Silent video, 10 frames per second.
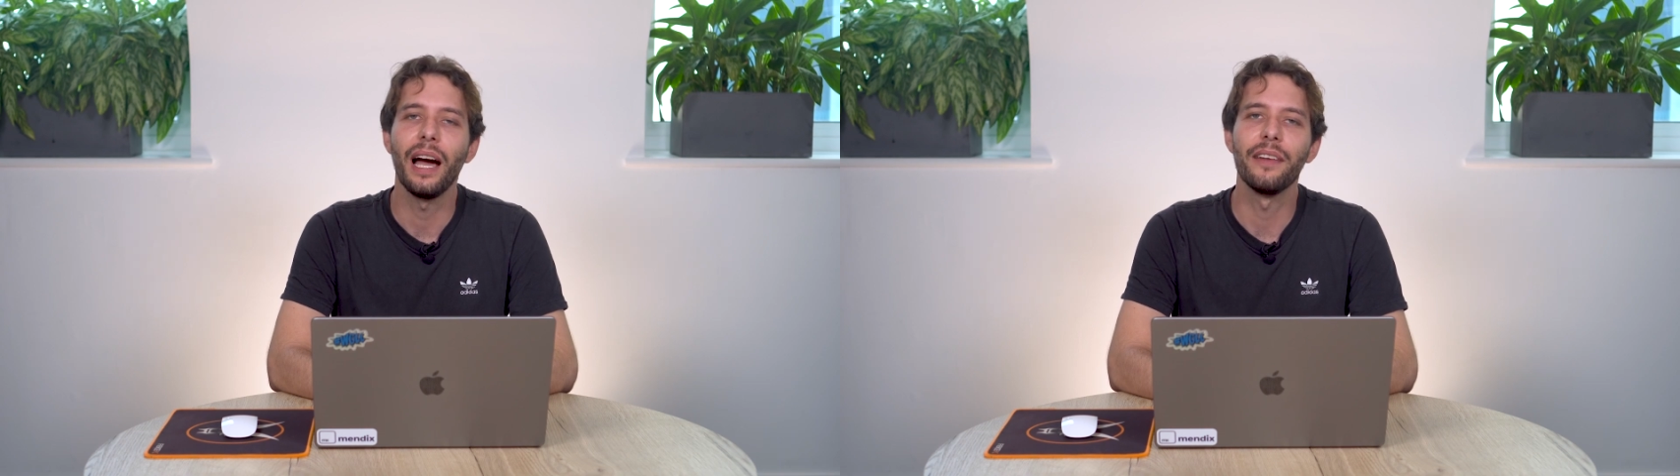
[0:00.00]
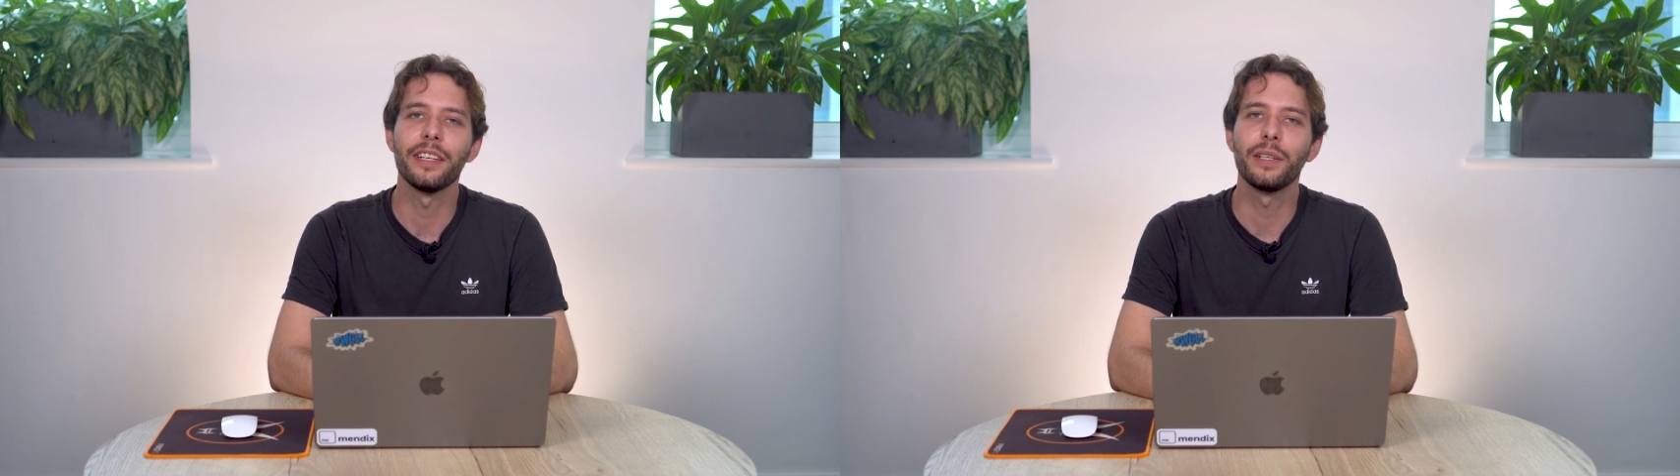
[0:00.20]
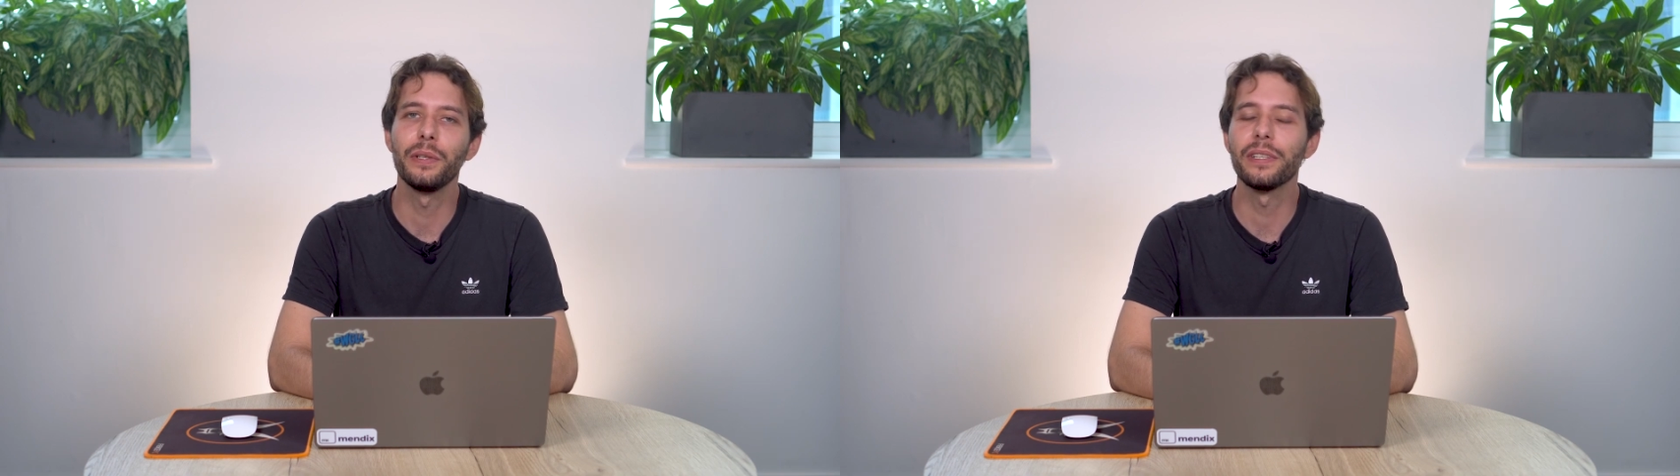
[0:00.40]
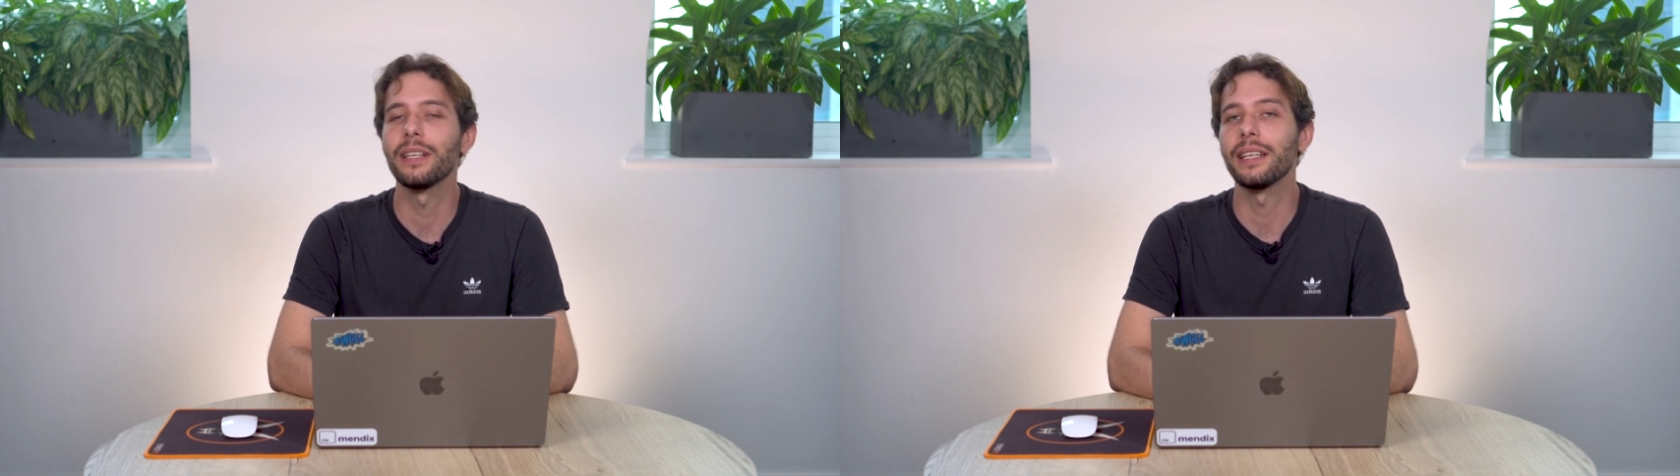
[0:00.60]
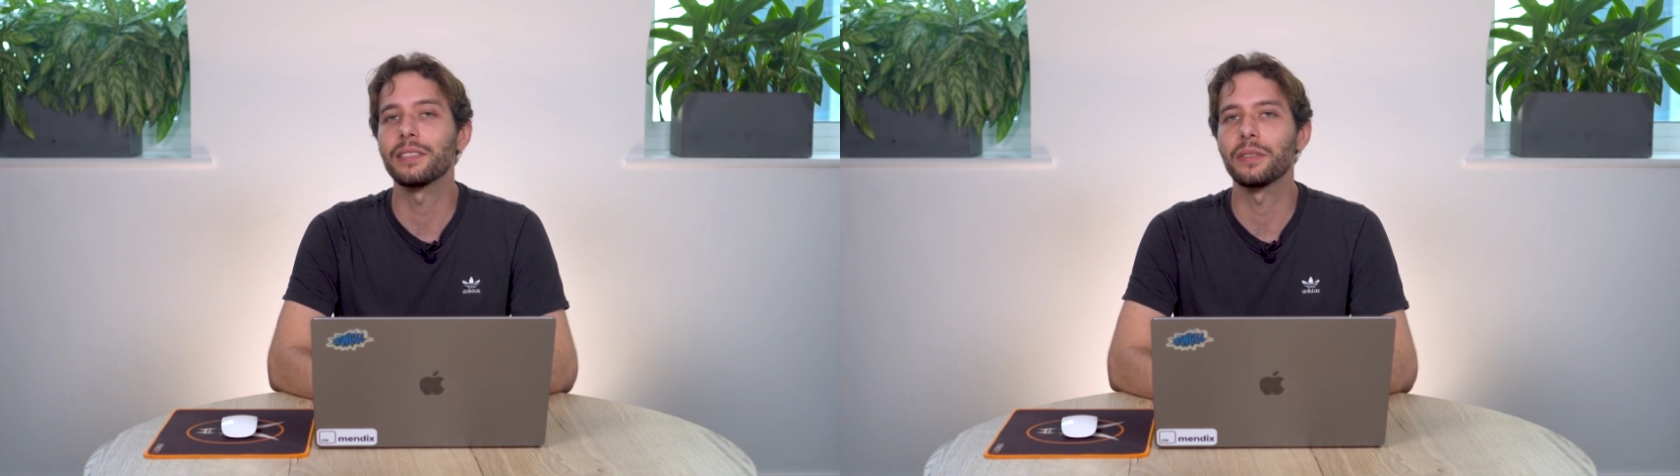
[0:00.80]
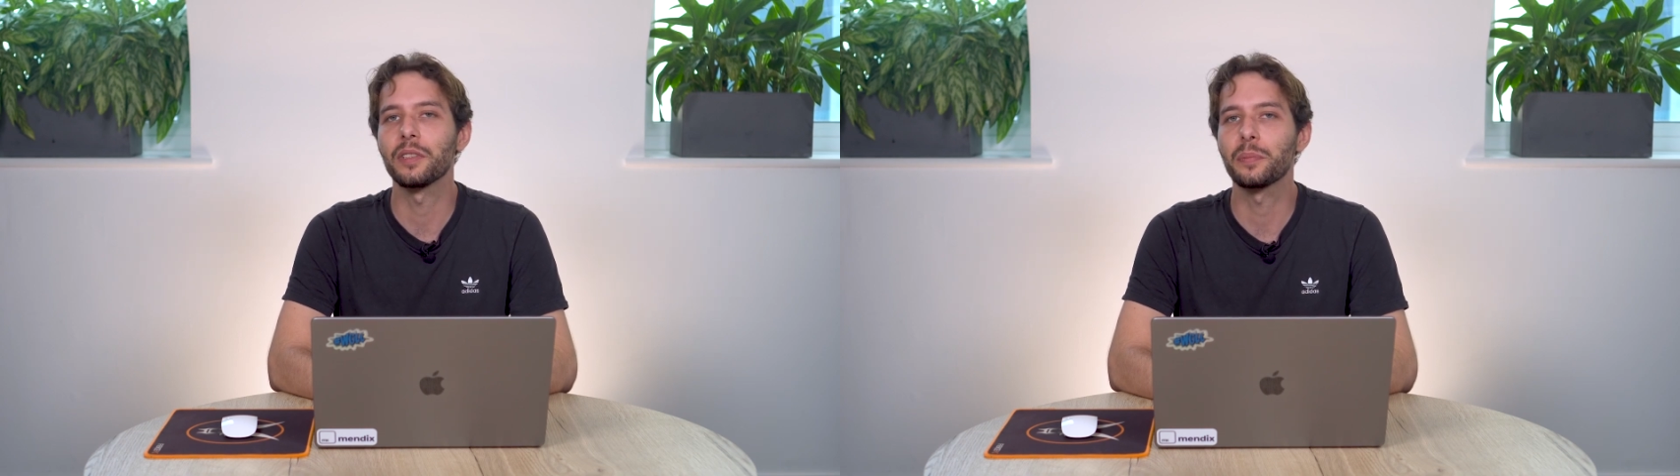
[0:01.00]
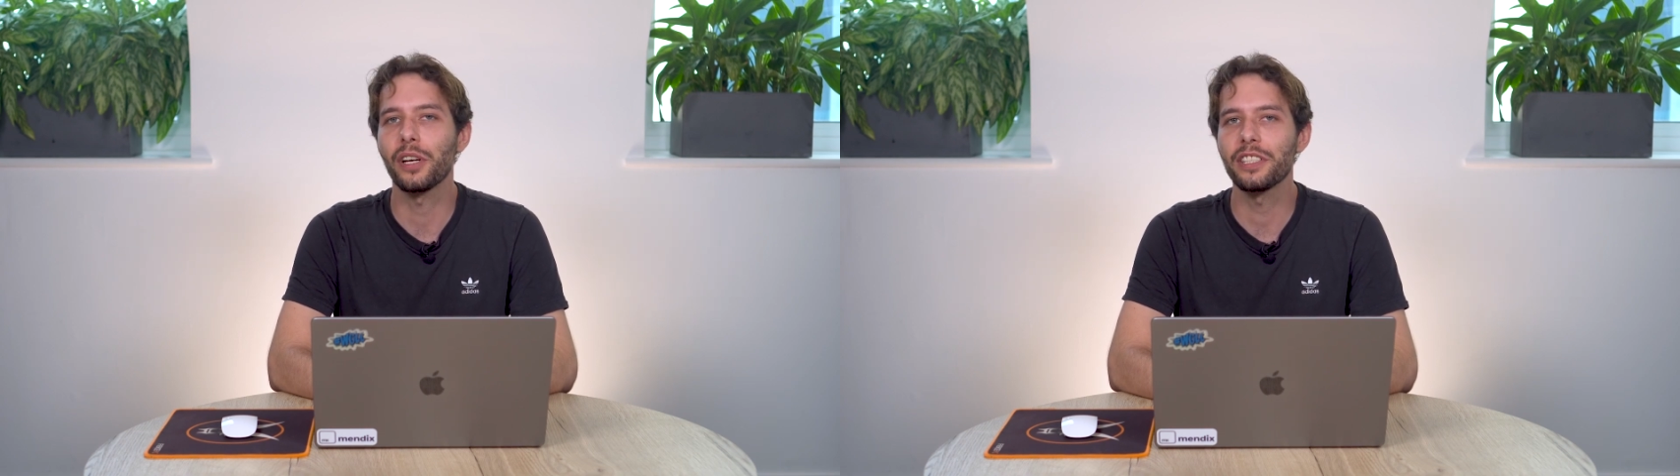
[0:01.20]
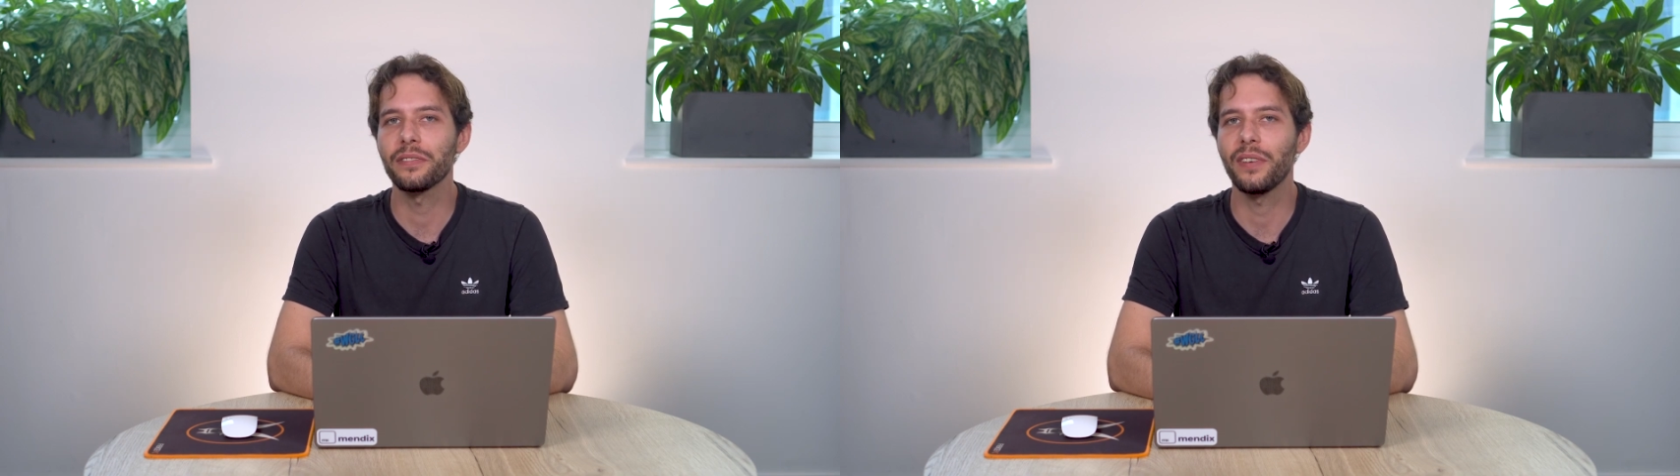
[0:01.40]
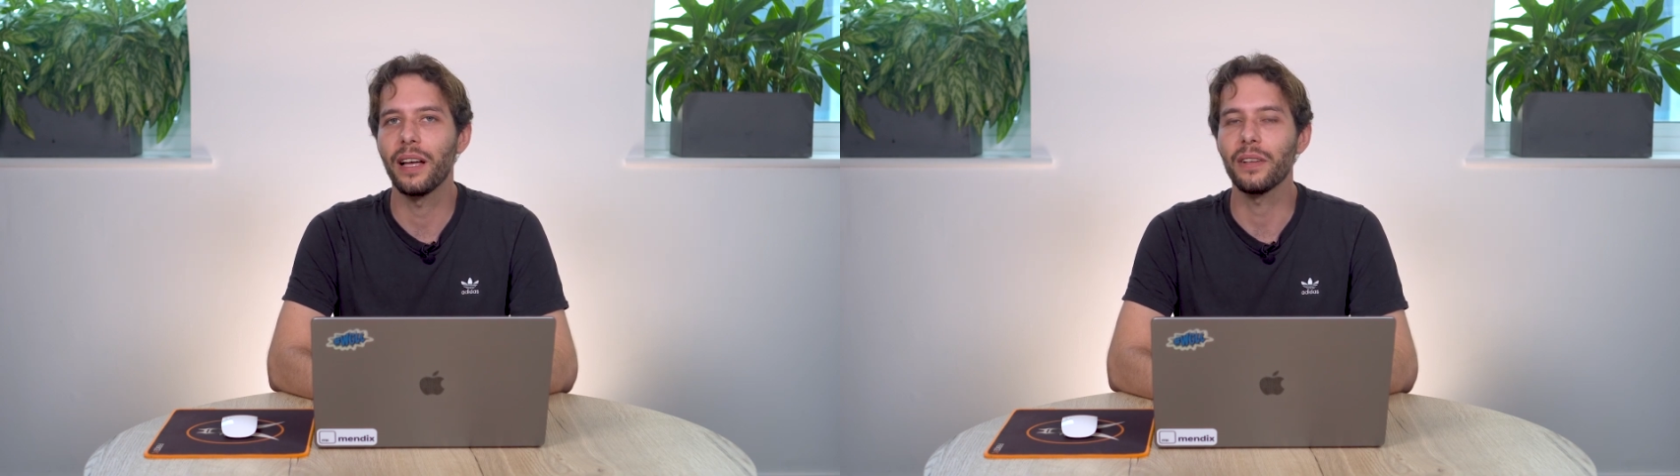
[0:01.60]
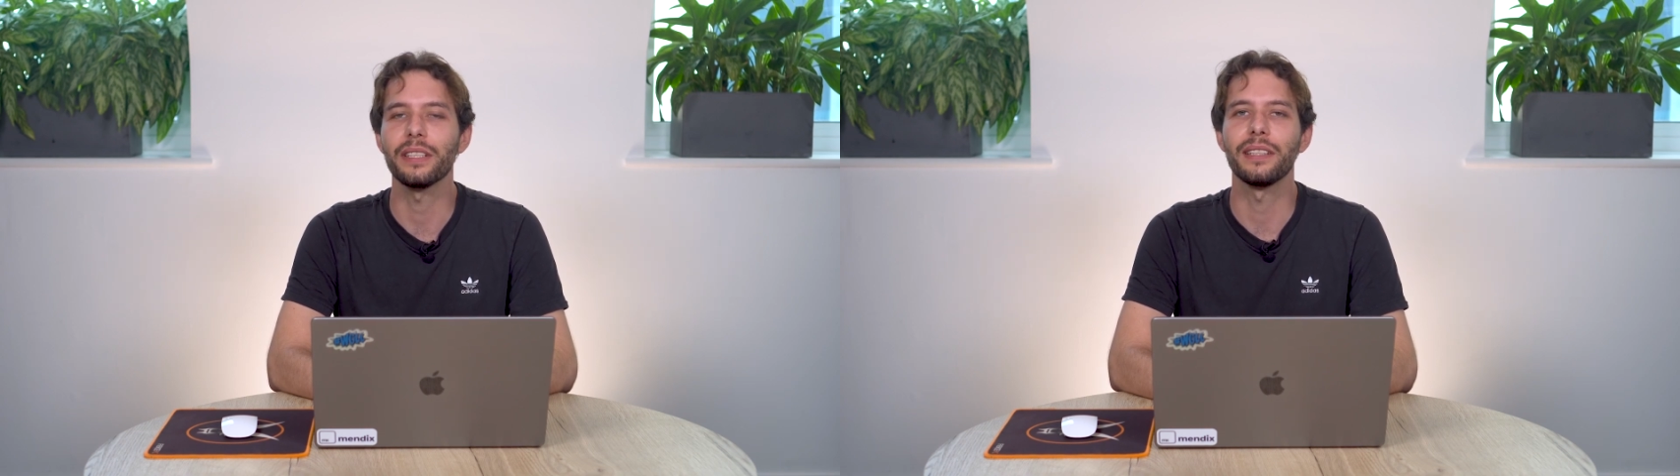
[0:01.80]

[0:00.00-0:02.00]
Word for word: I've included a link to this project file